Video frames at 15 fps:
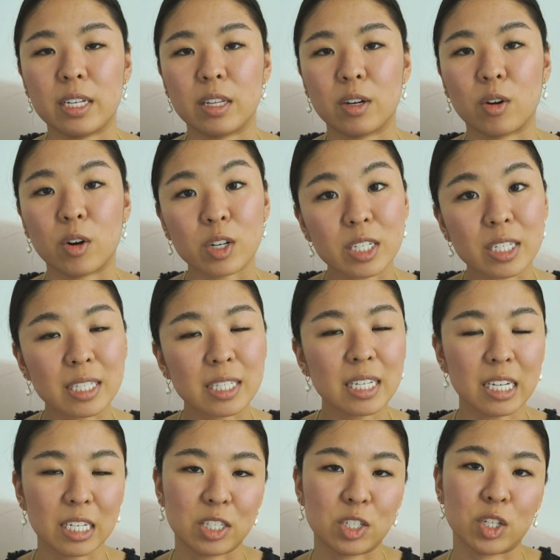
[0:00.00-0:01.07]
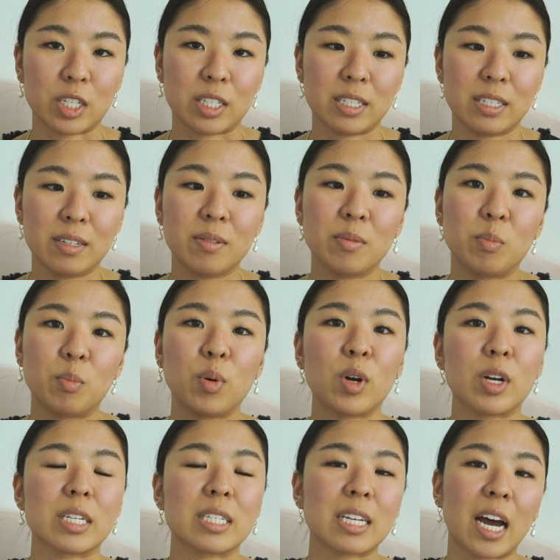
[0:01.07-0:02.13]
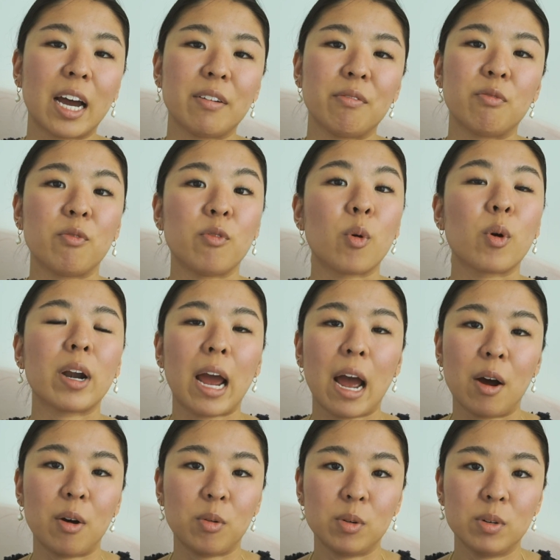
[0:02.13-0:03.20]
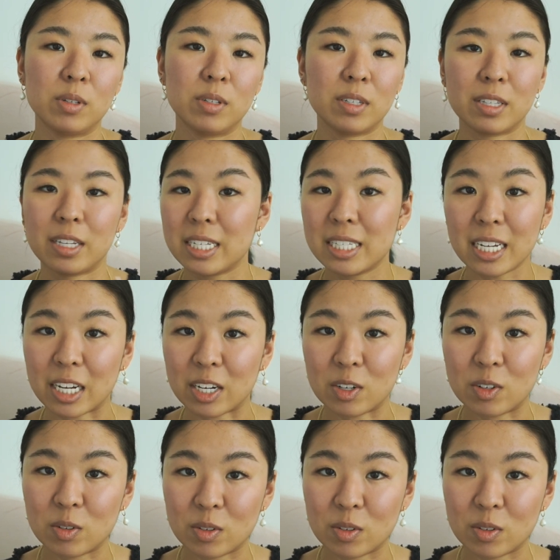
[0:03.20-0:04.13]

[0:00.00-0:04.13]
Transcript: the urgency is just put aside for now. That's it.